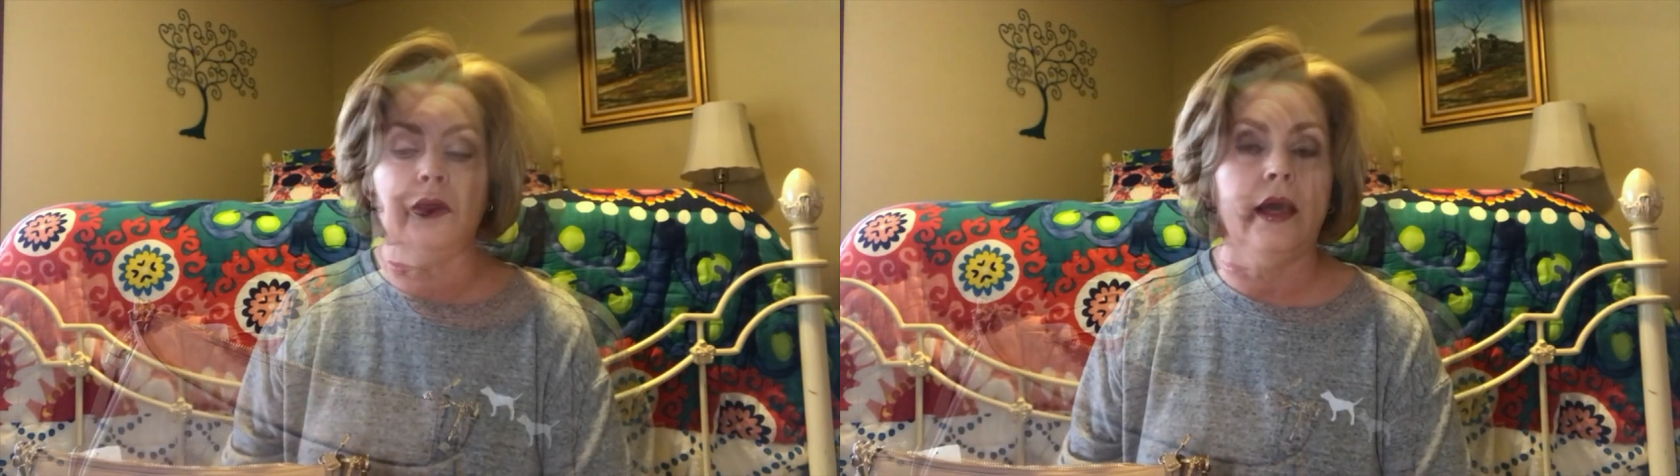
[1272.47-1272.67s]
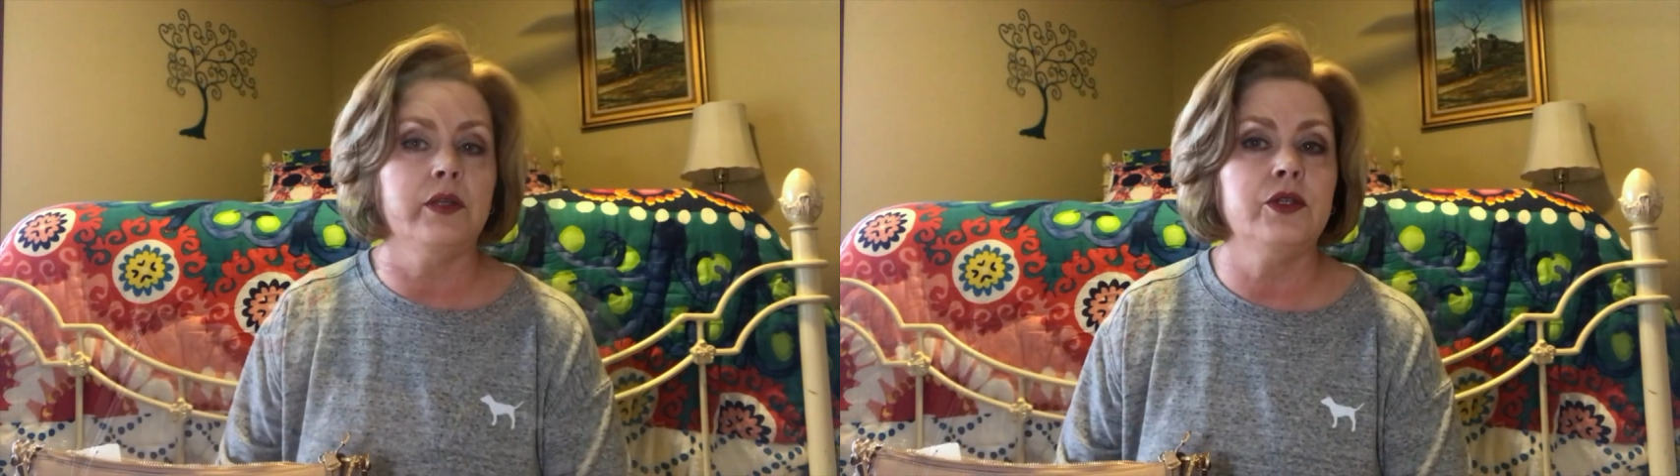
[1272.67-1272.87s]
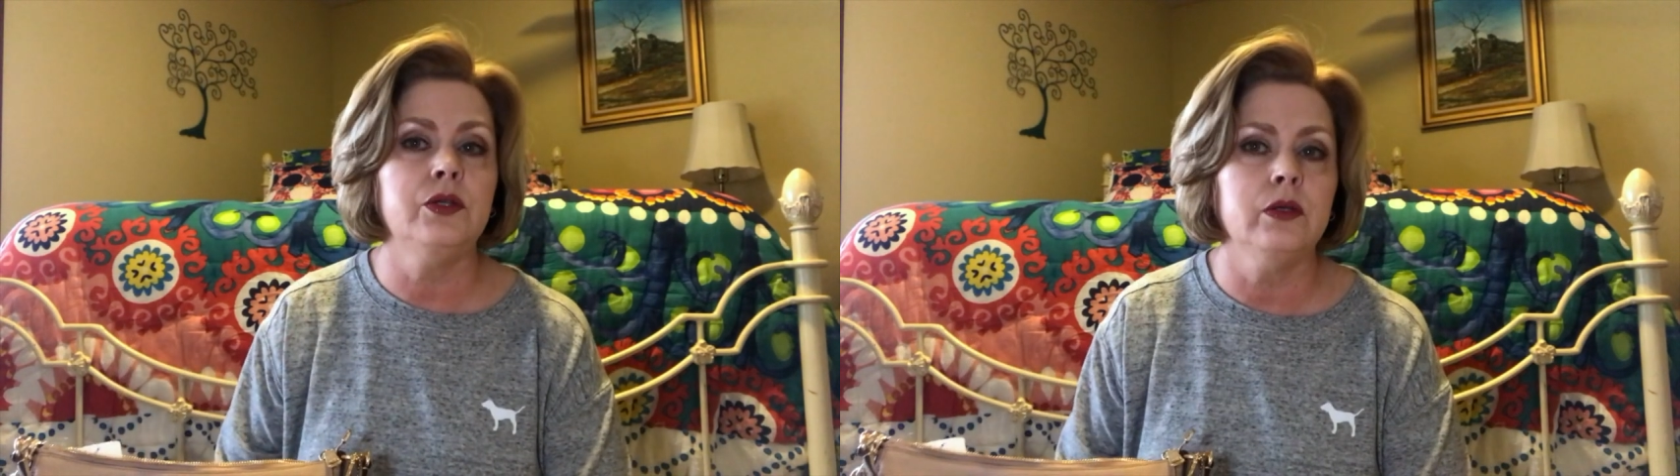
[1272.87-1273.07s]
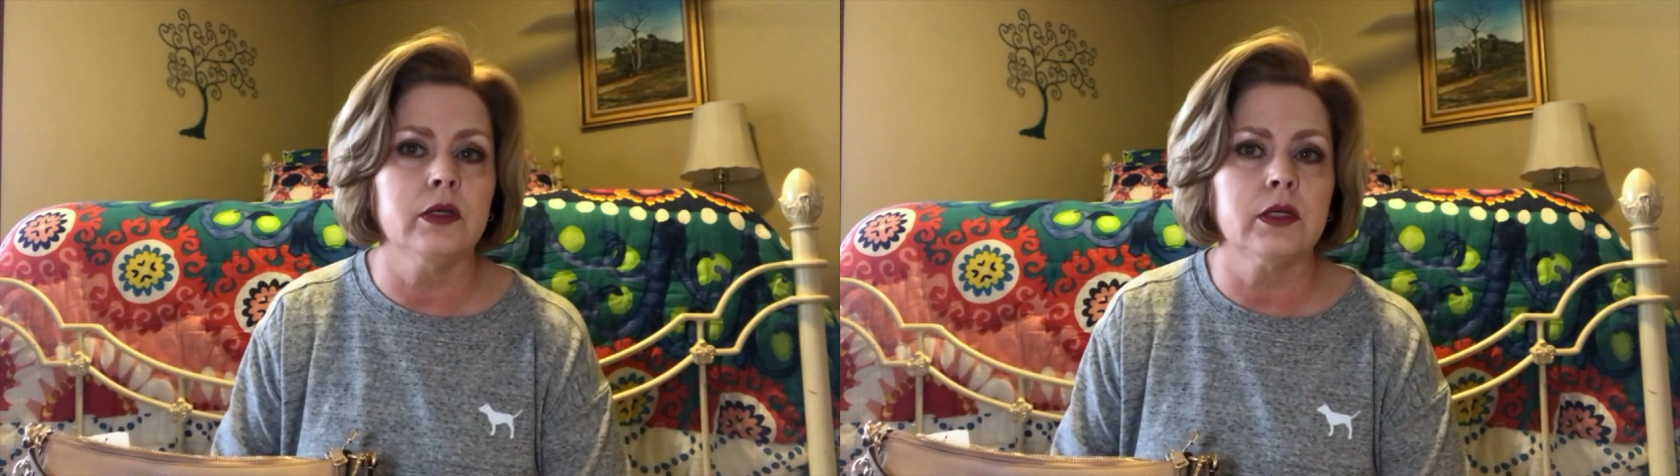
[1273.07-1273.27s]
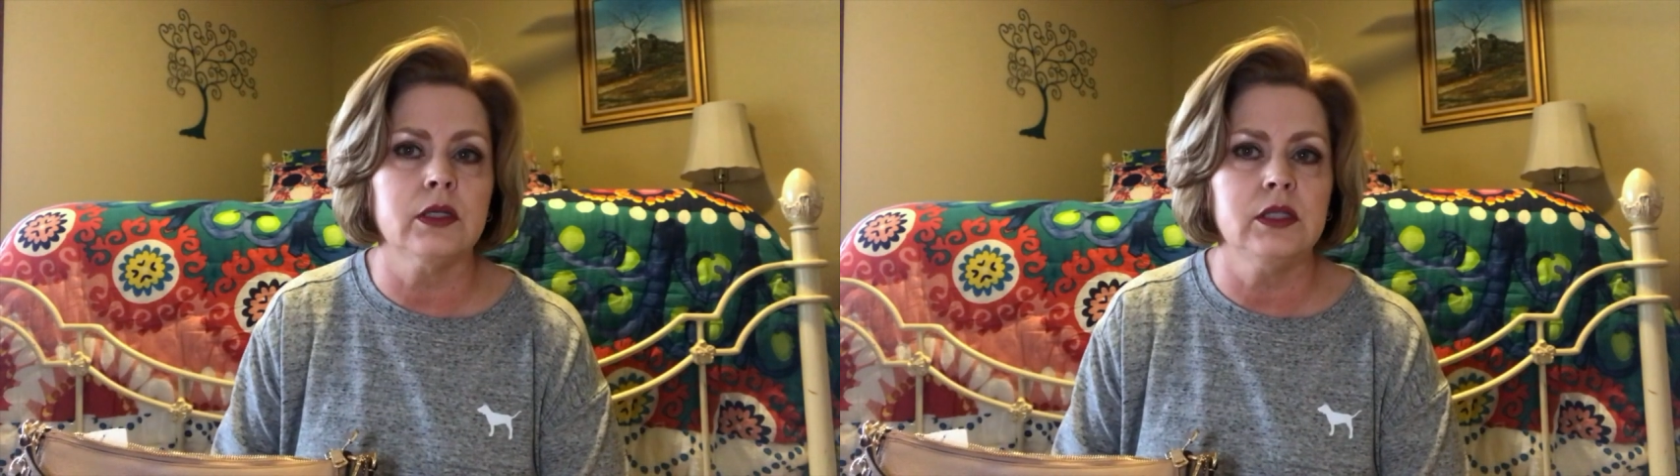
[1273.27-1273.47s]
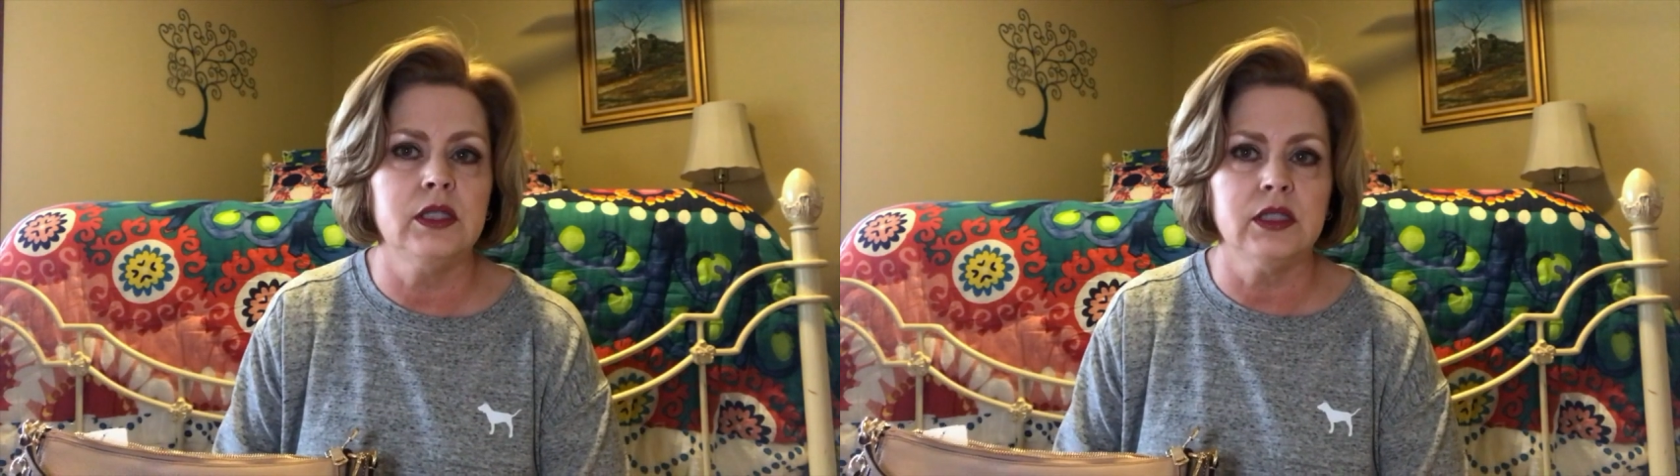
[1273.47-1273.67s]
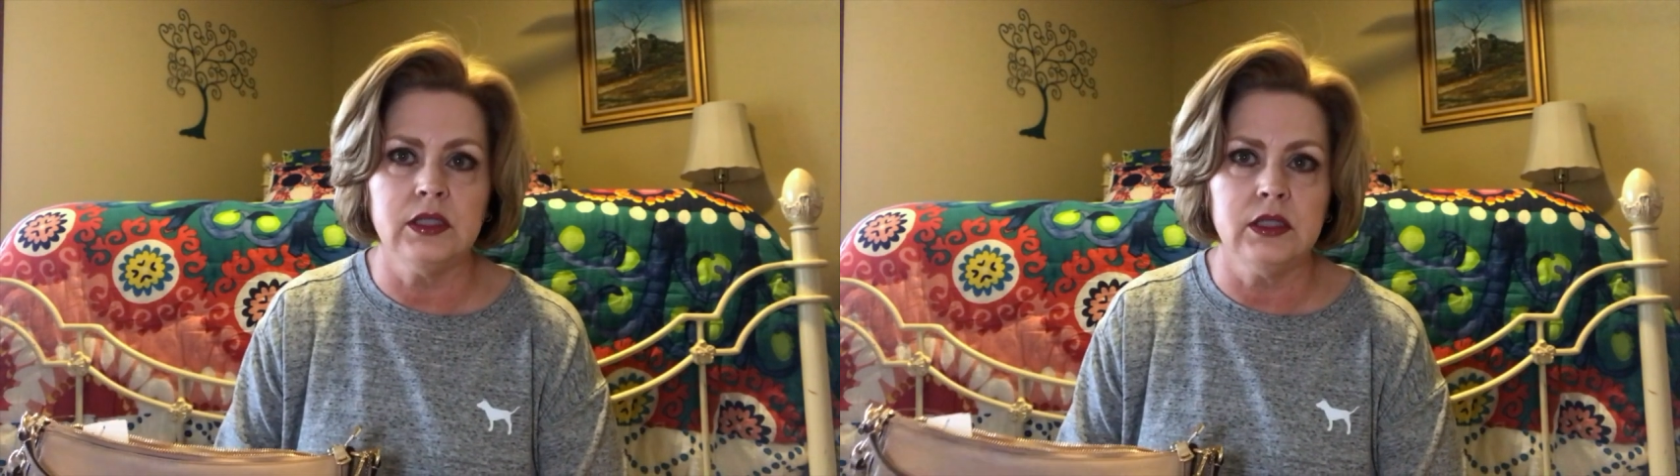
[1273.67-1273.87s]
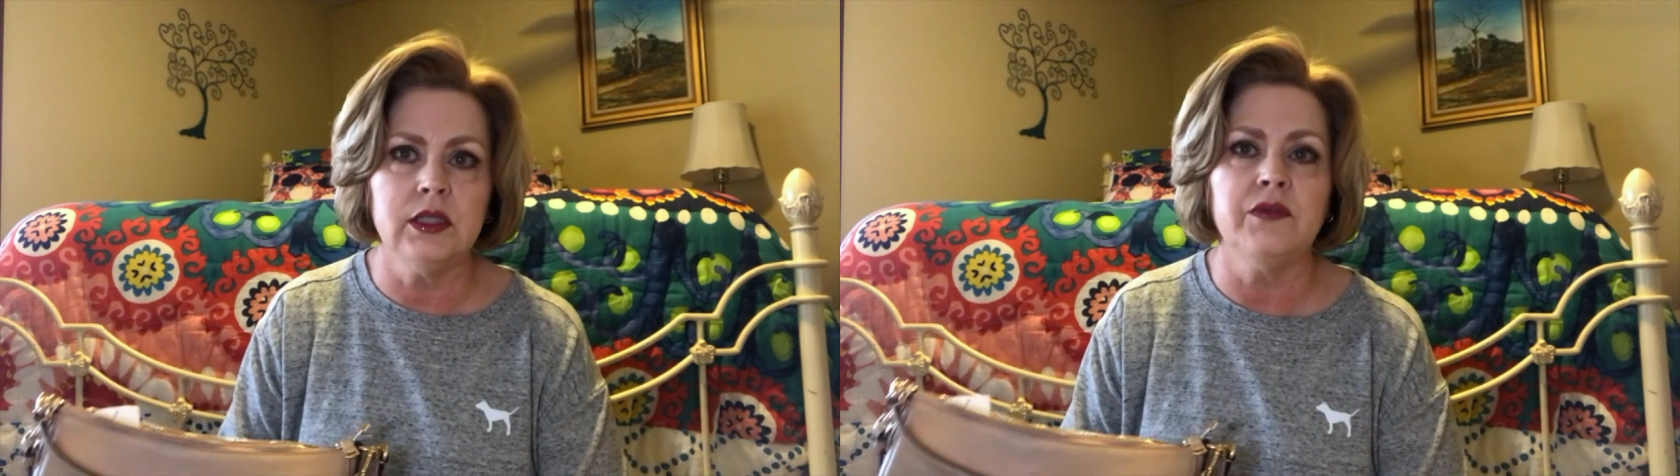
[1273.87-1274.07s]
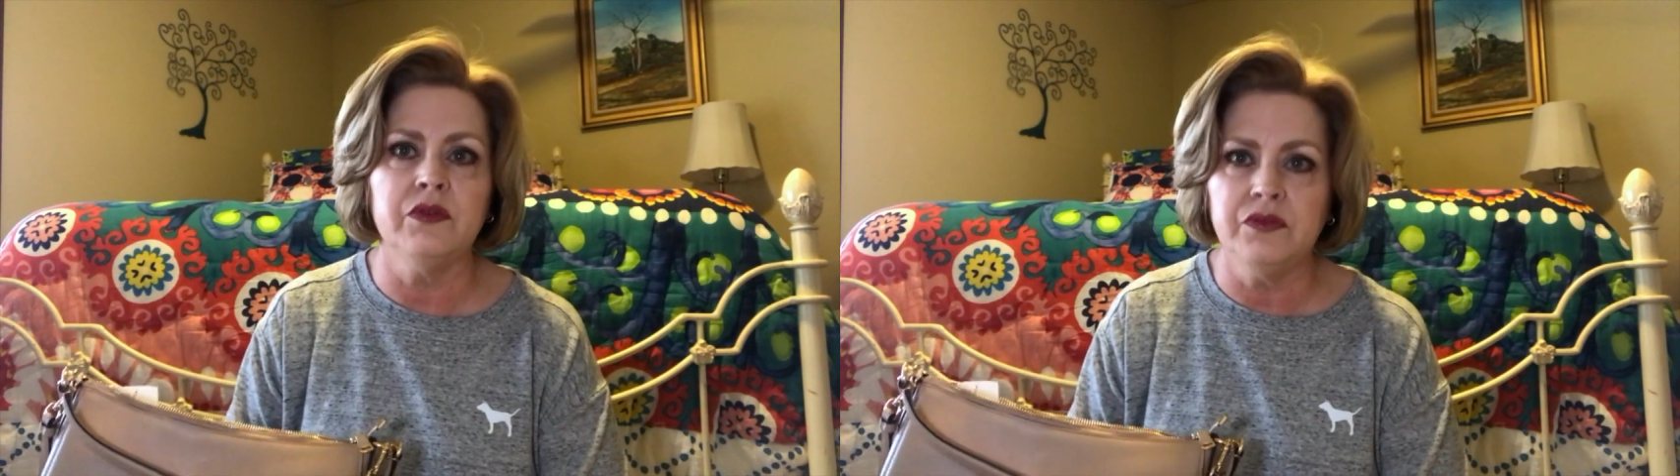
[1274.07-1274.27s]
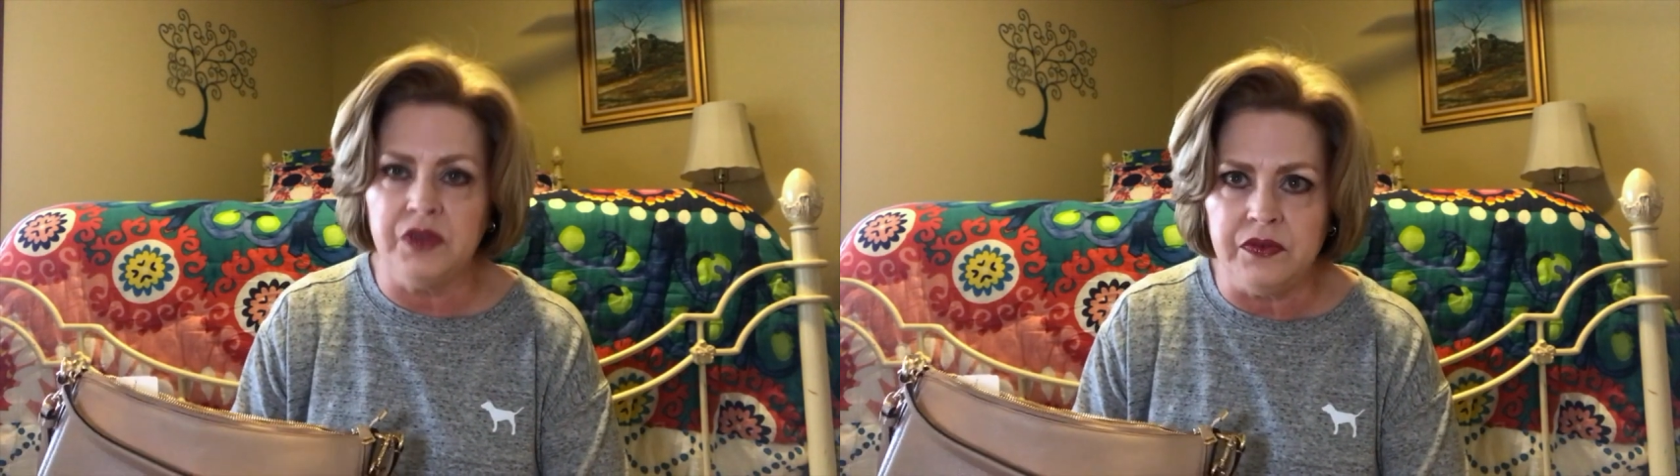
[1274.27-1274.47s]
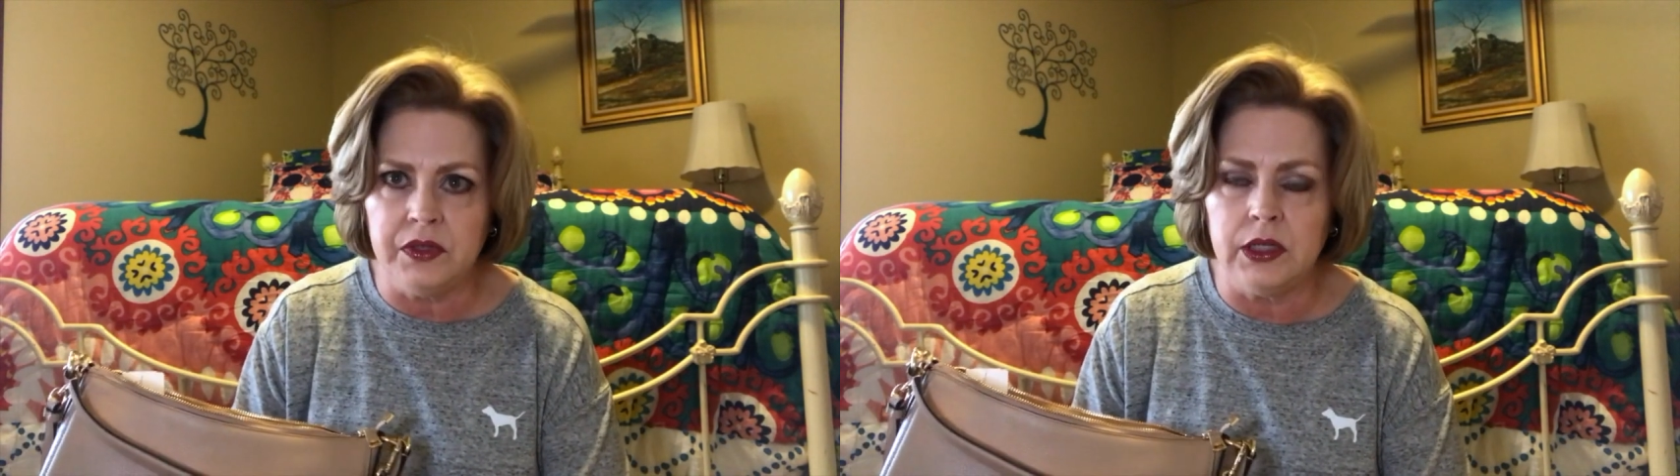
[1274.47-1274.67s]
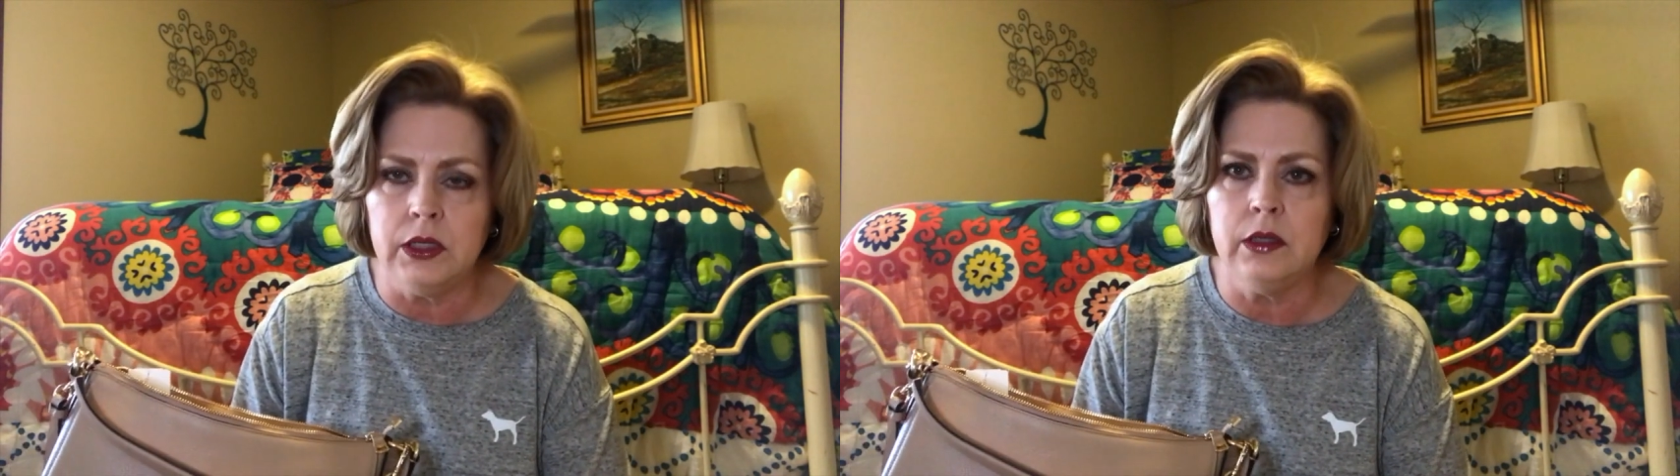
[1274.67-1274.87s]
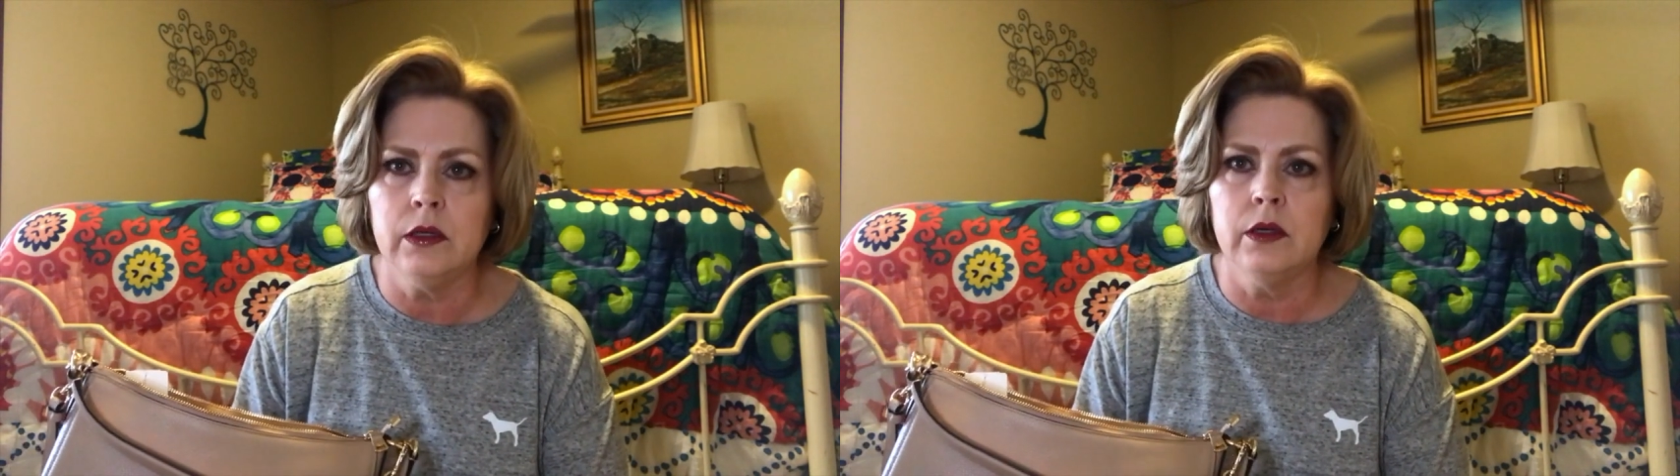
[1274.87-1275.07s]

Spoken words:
that took $67.50